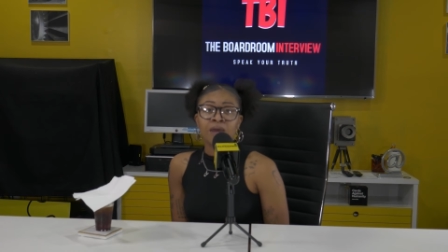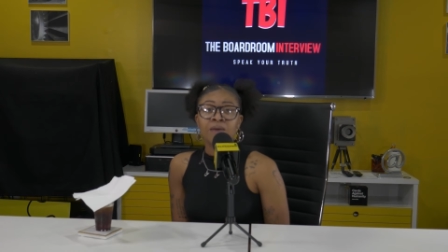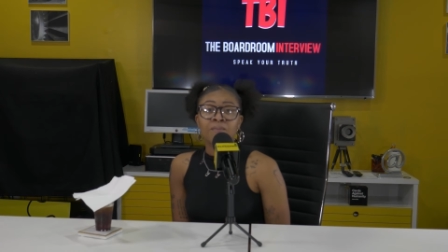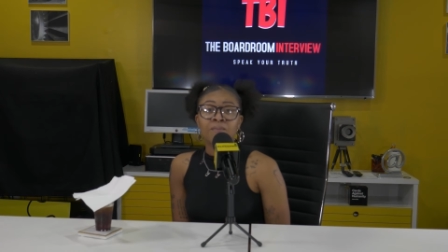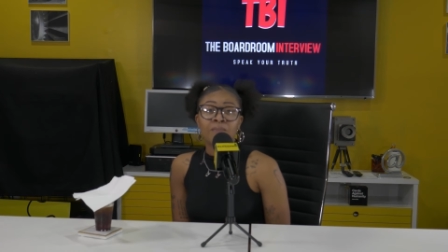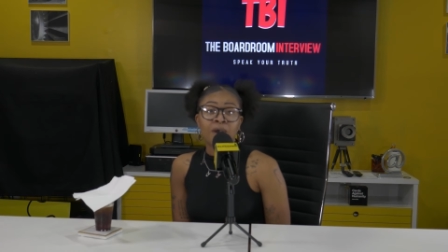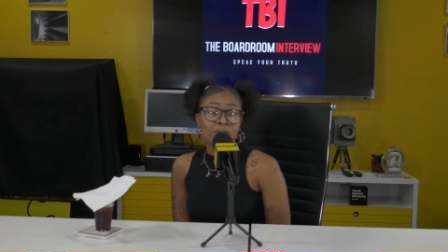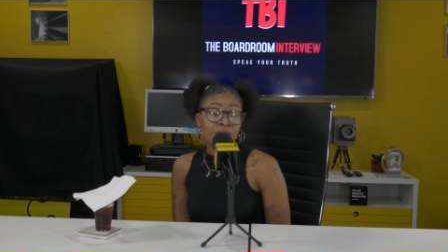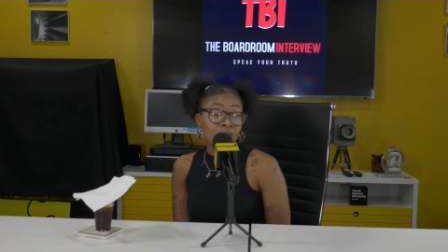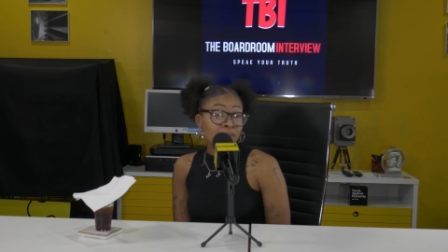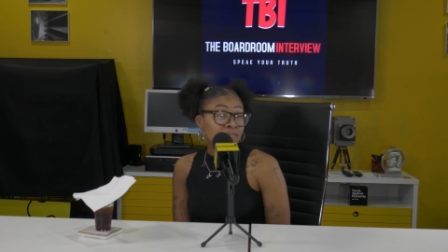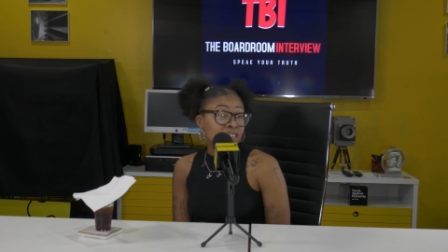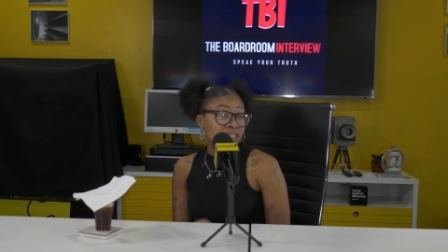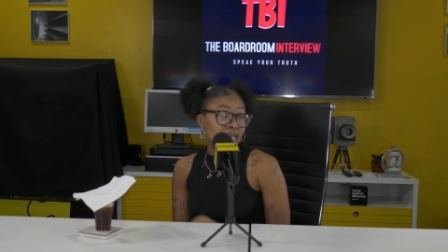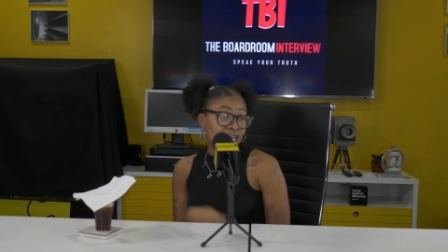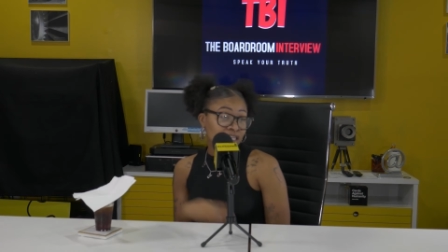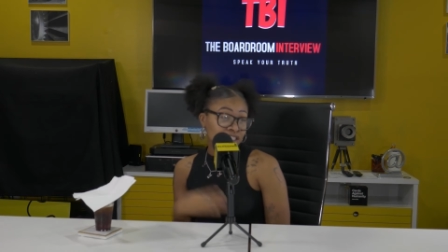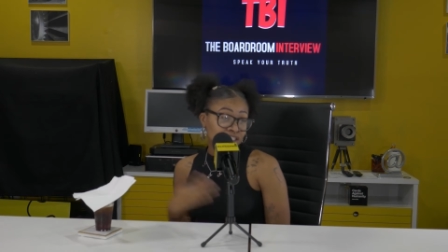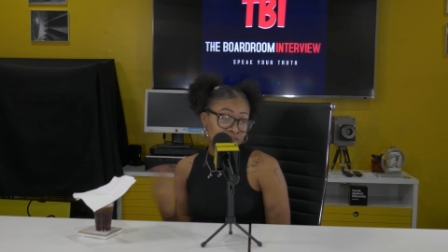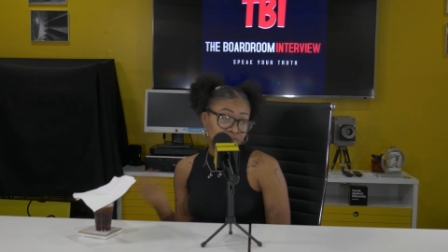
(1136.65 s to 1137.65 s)
My mom is
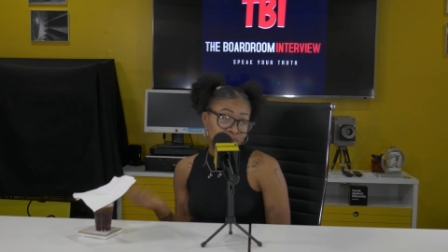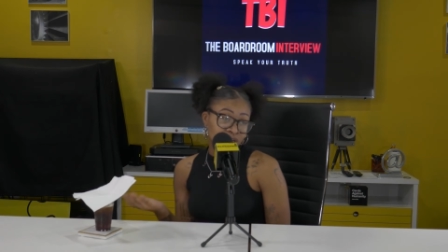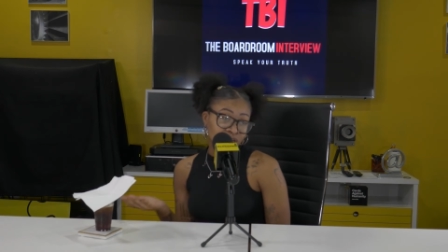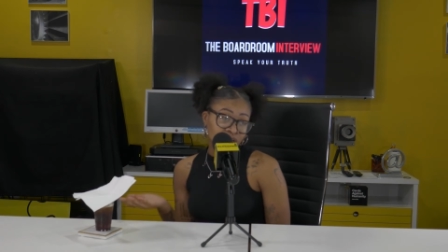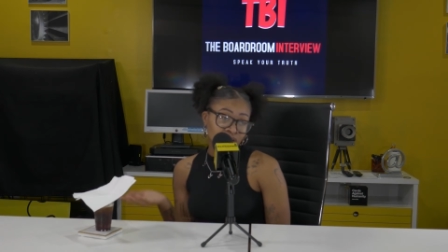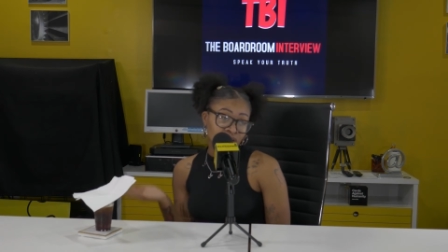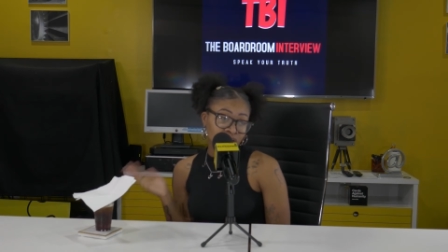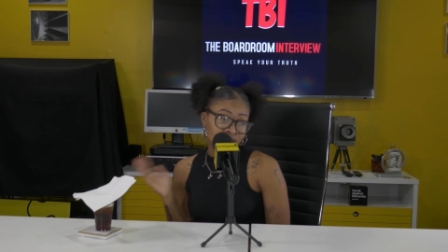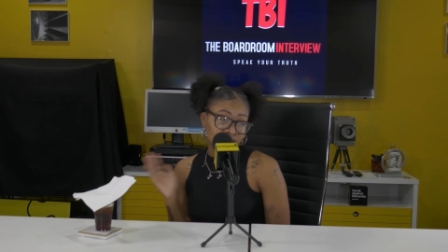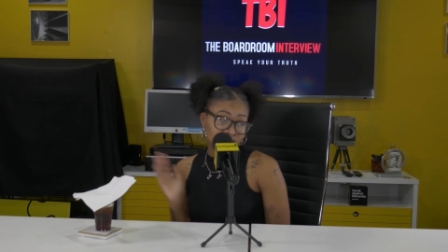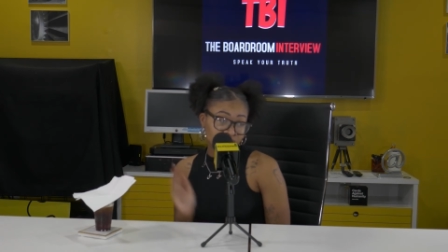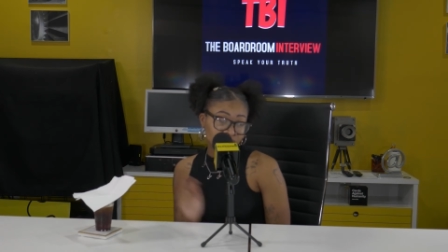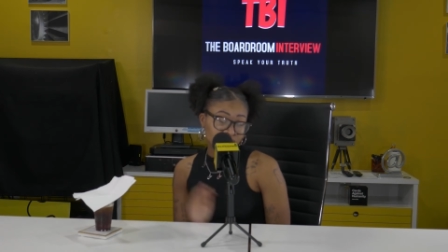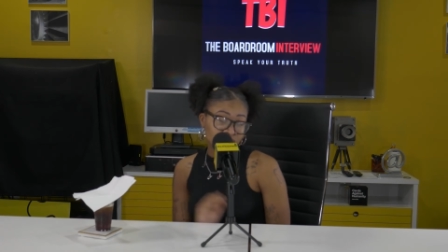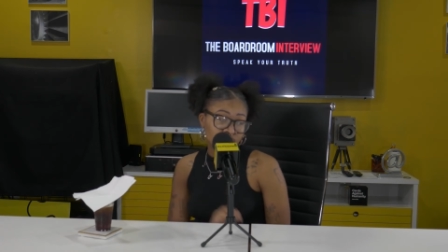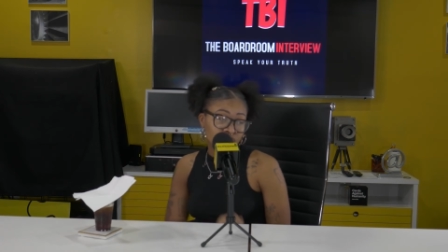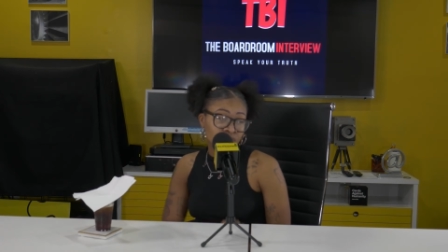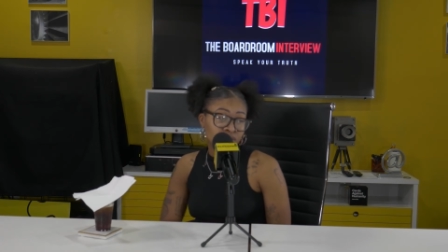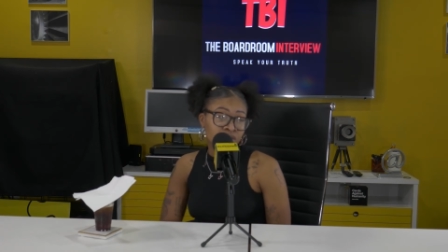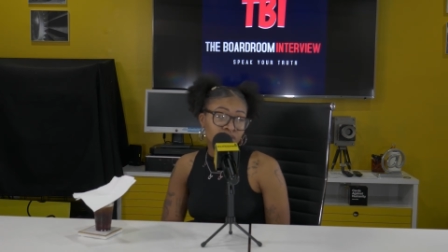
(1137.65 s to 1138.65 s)
actually working on a TV
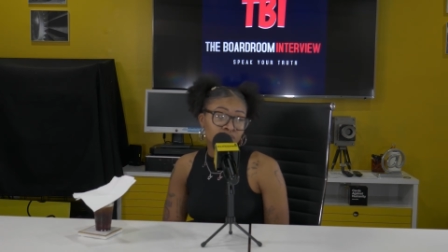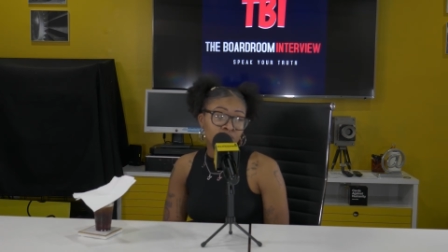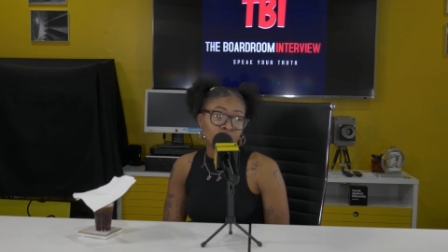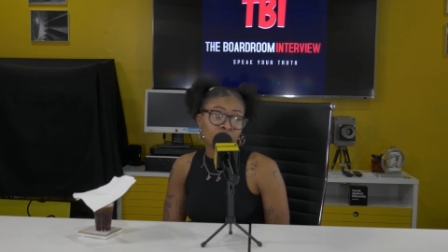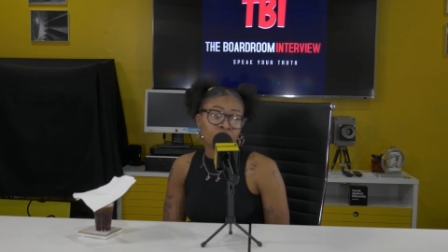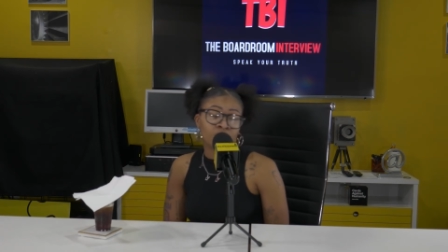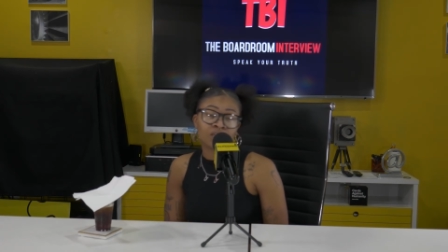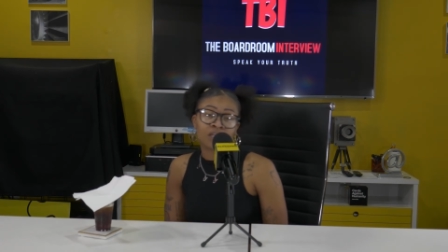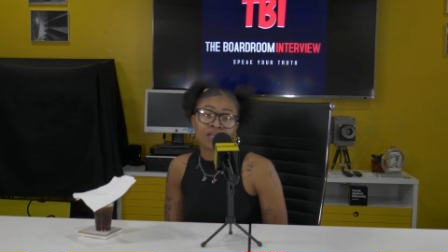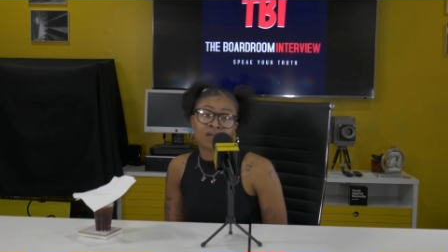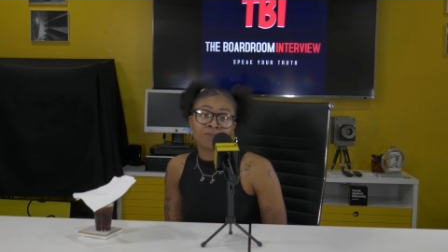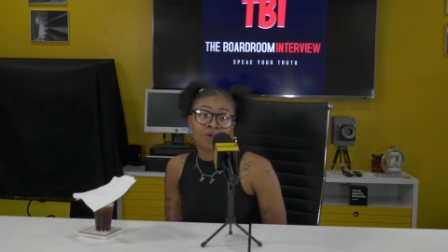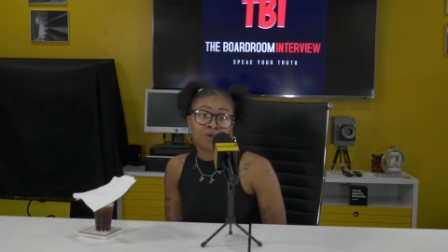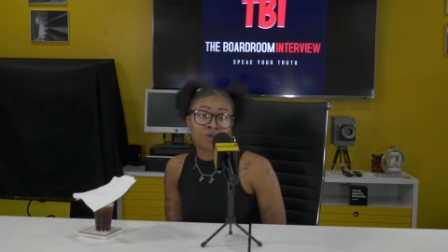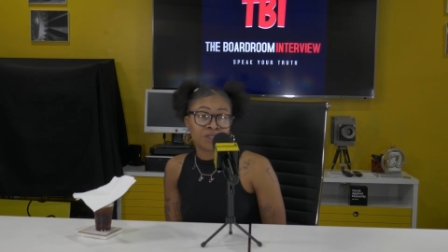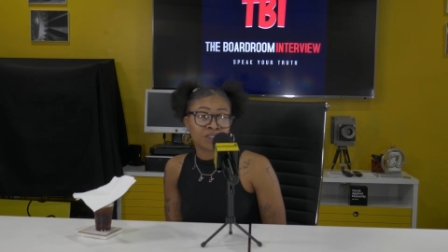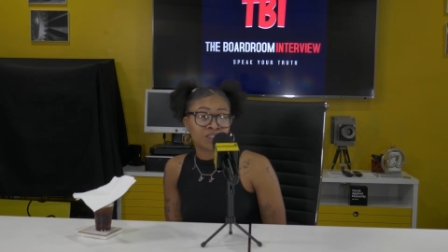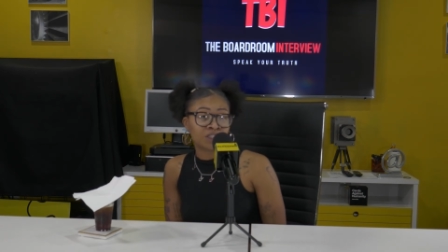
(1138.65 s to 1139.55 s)
show as well that I'm going